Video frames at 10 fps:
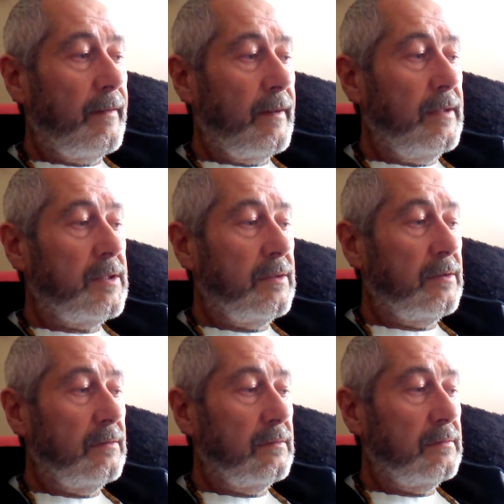
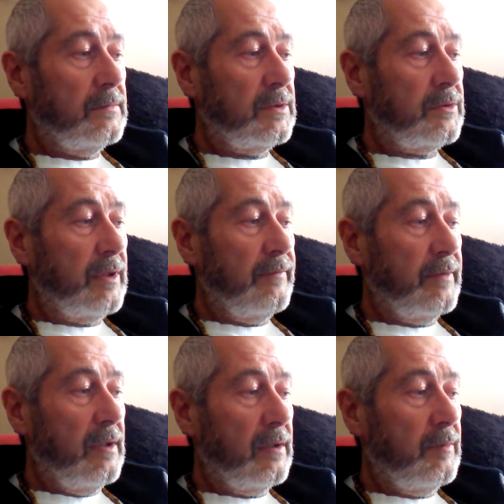internal strife
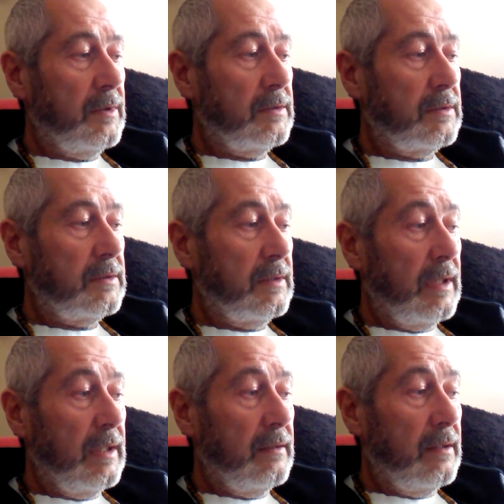and arguments,
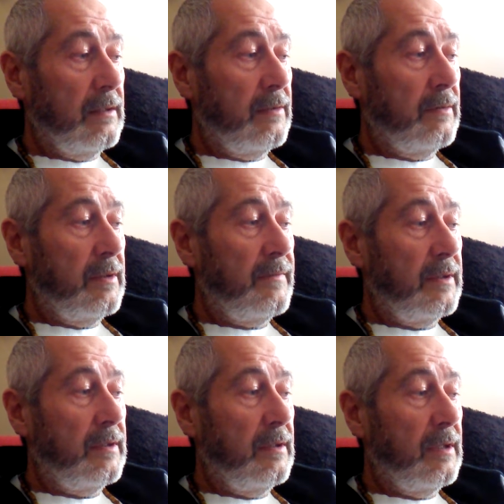and they knew that if they
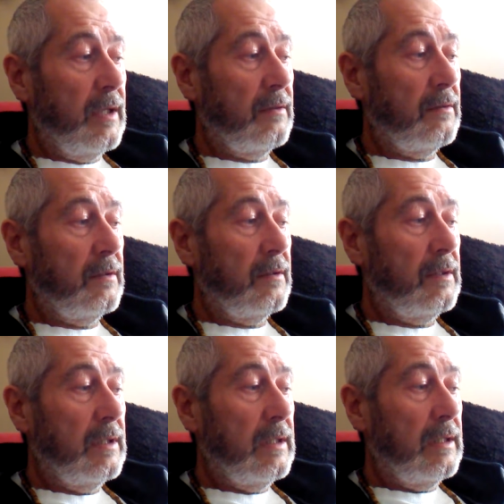didn't nail the
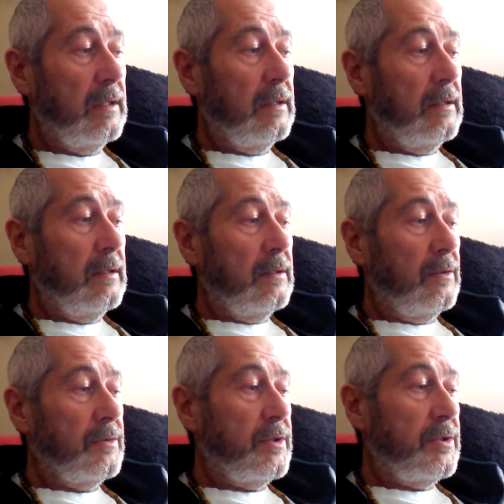
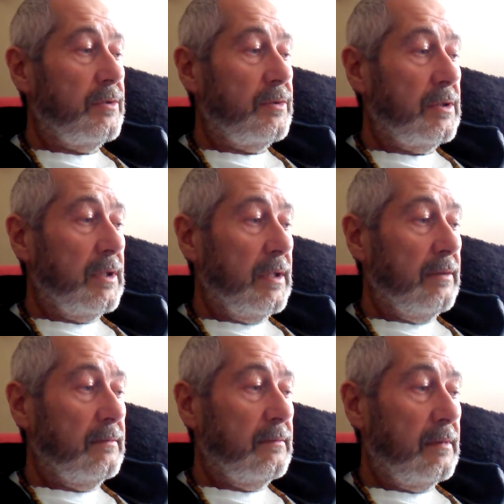constitution
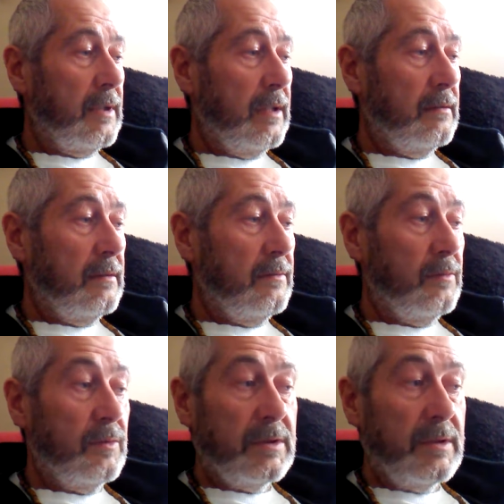down, then it
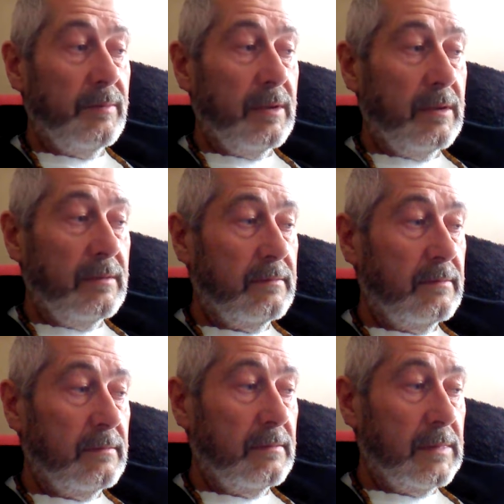would simply
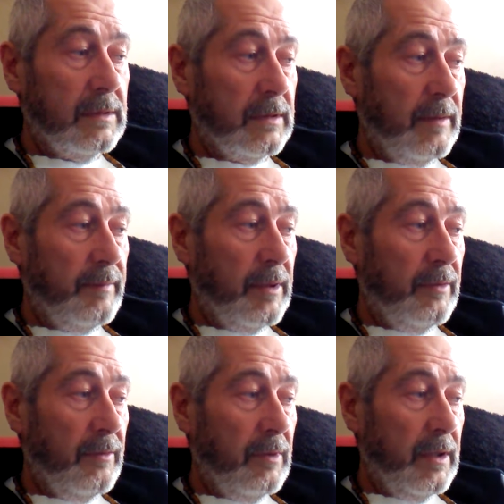get blown
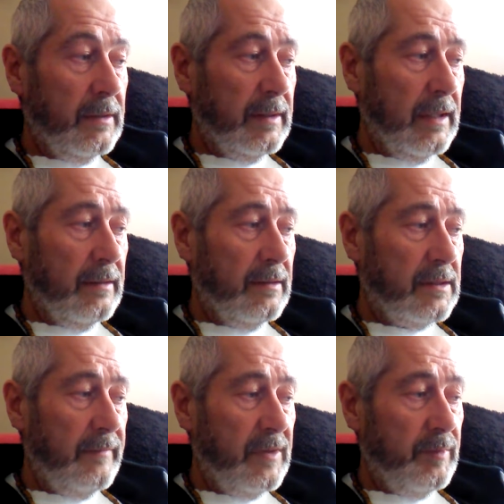away. And the
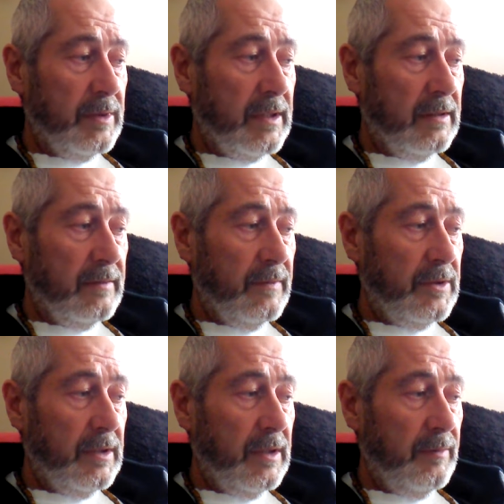70% of the
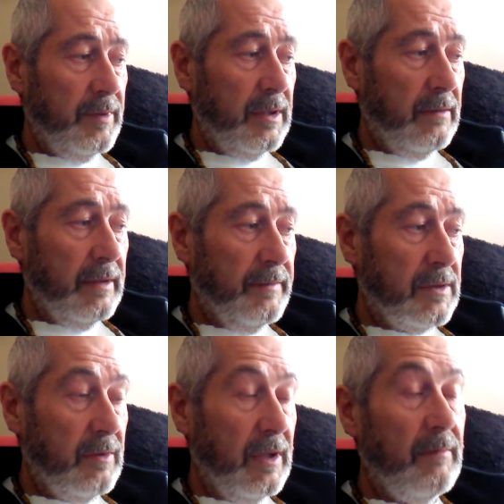GDP around the
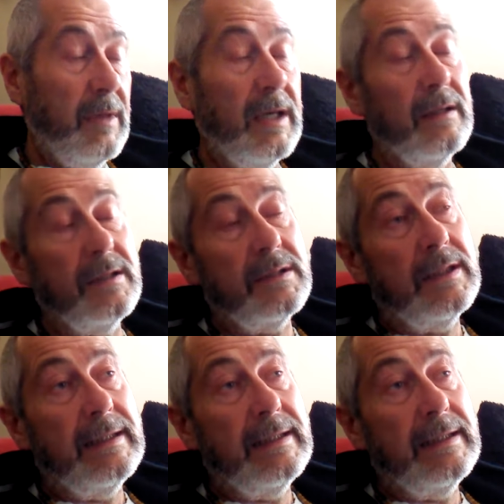square mile is